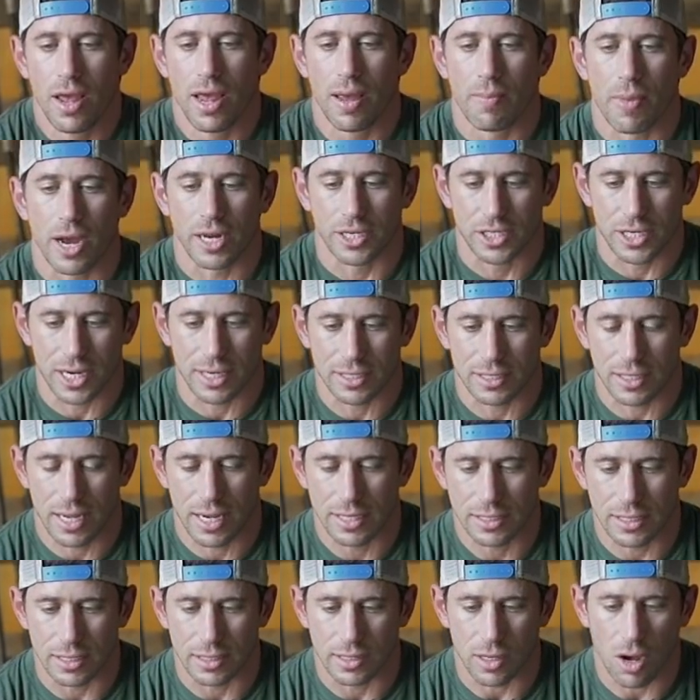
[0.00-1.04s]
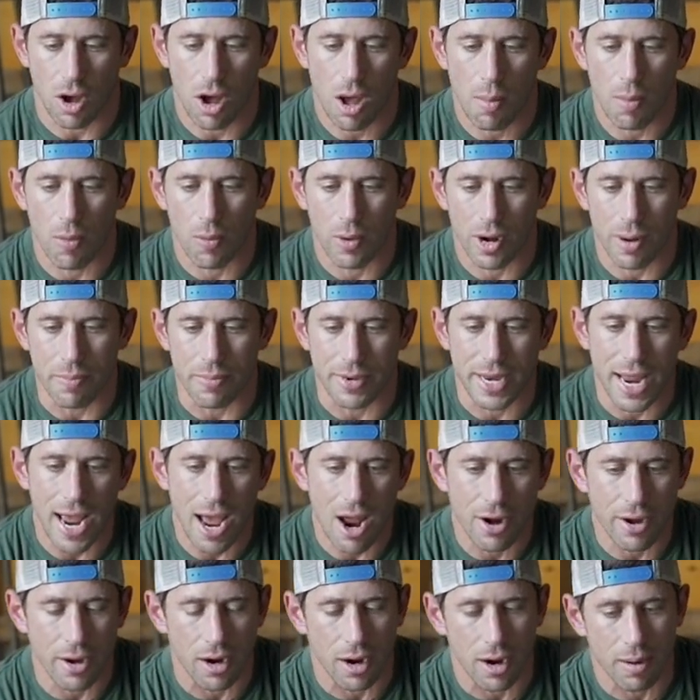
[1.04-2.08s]
and my chest nice and tall. But when I'm
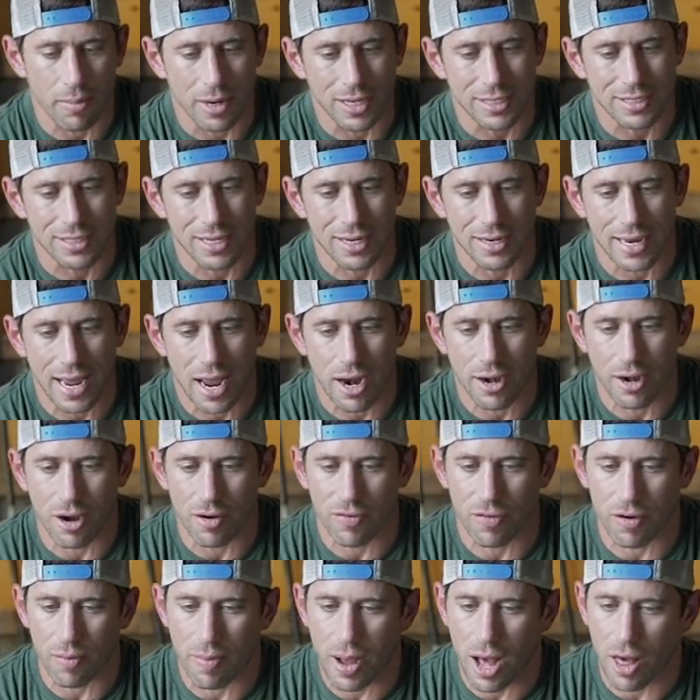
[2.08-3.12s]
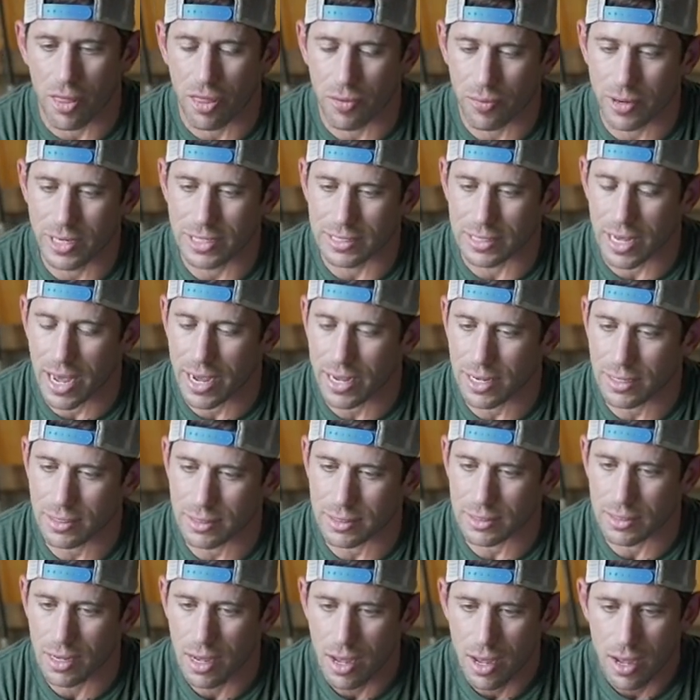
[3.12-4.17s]
down here, I'm gonna sit down here for about 3
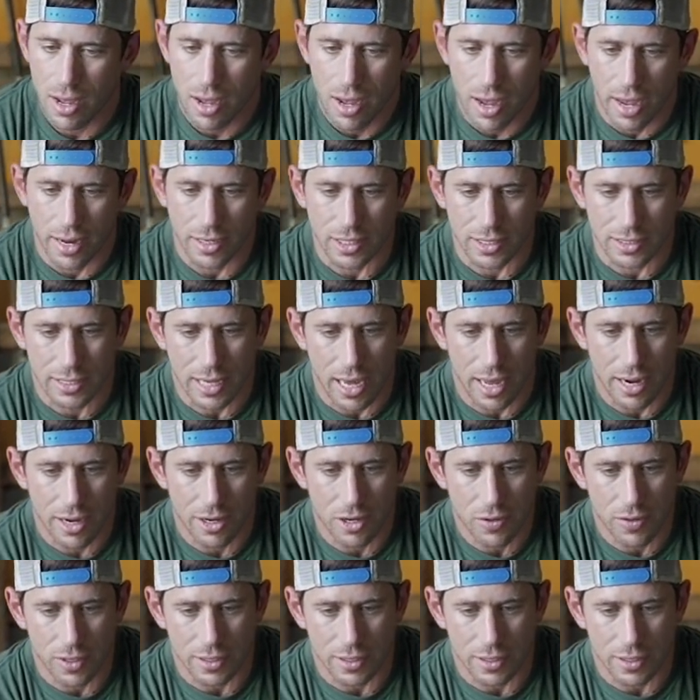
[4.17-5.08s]
seconds and just kind of do